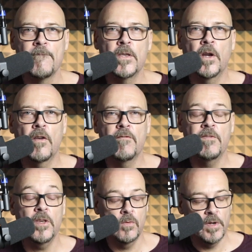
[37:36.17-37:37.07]
you know,
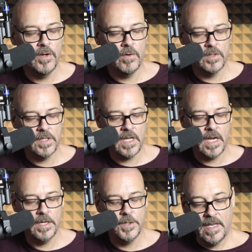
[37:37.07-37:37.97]
feel when you're on
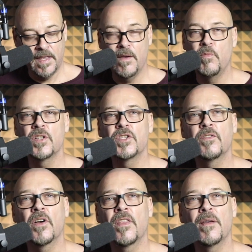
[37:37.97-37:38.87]
stage. And then once you've
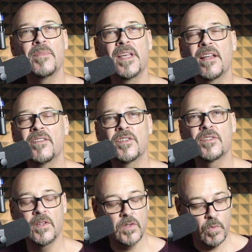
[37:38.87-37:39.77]
got them down,
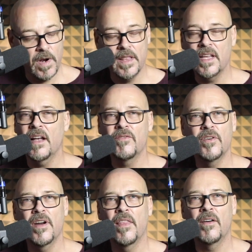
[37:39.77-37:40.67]
just one thing after
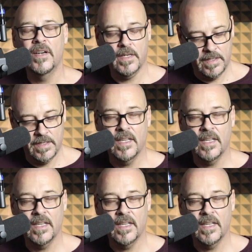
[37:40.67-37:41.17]
another, right?